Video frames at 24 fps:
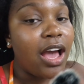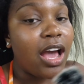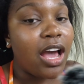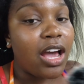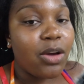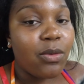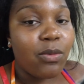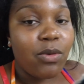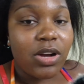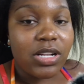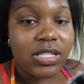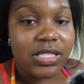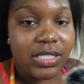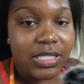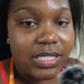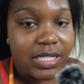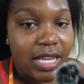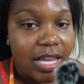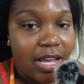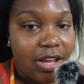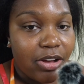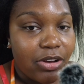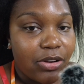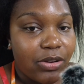I walked to
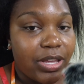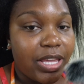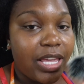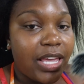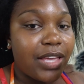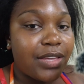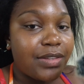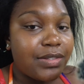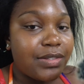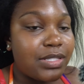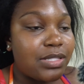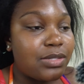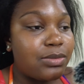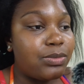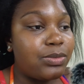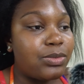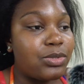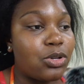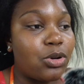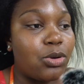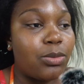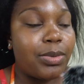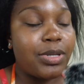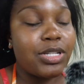town, KFC
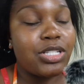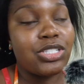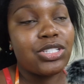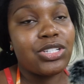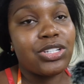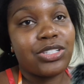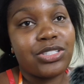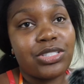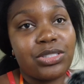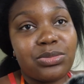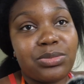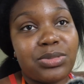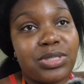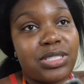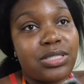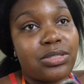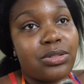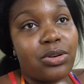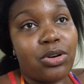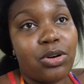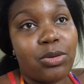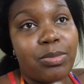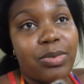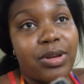was open, churches was
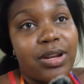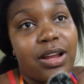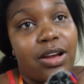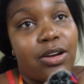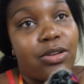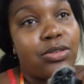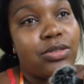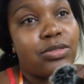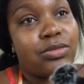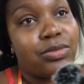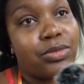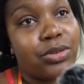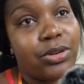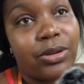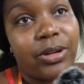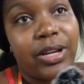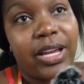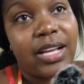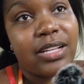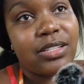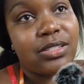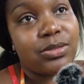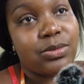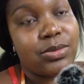still open. I don't know if Royal
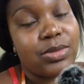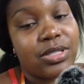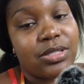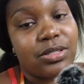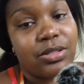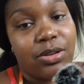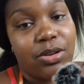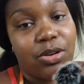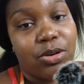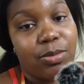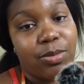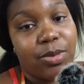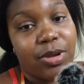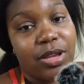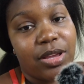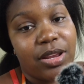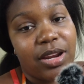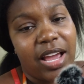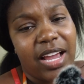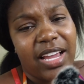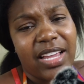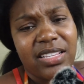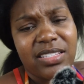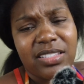Castle was still
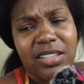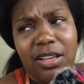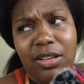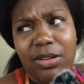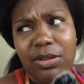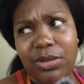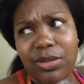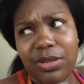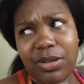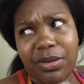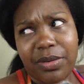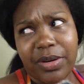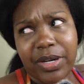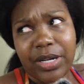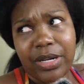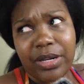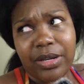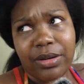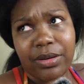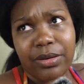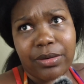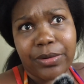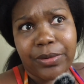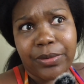open. I guess I'll go there right
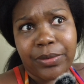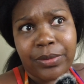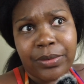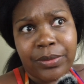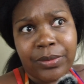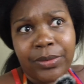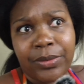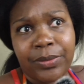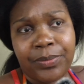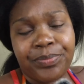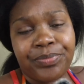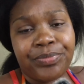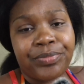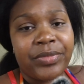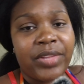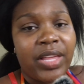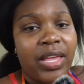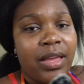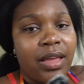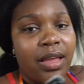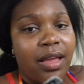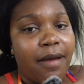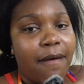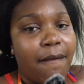now.
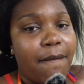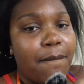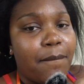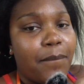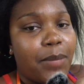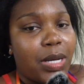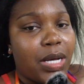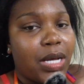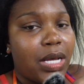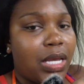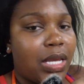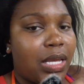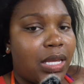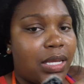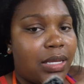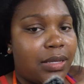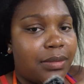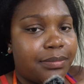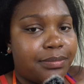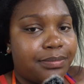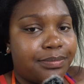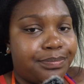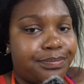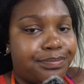But
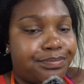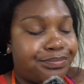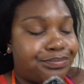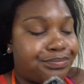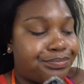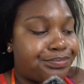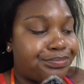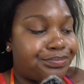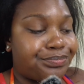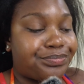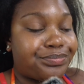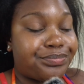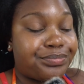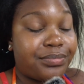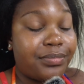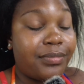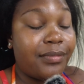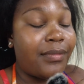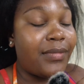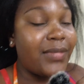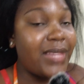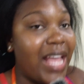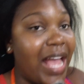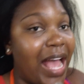
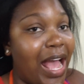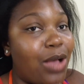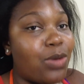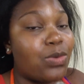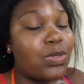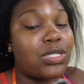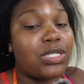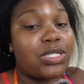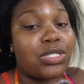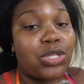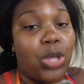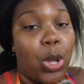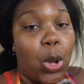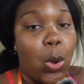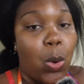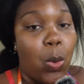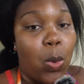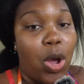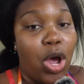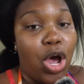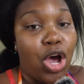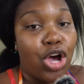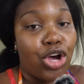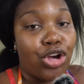I was
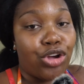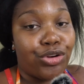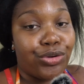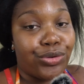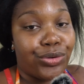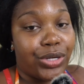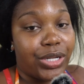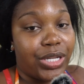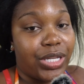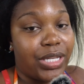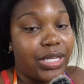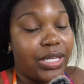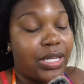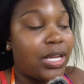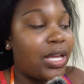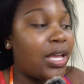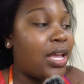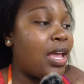so hungry.